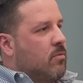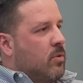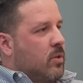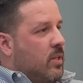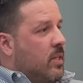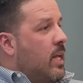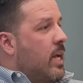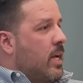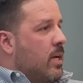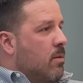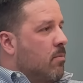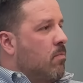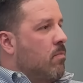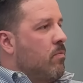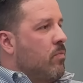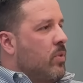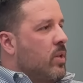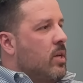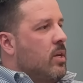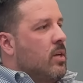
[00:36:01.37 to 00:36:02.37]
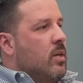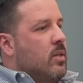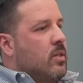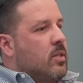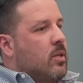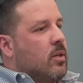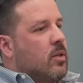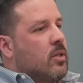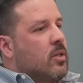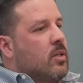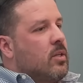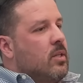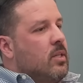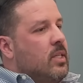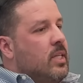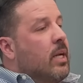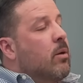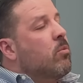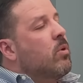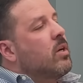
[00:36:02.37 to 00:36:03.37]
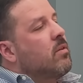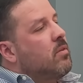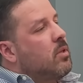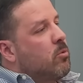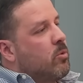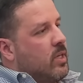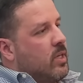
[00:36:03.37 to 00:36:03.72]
for them, to get rid of the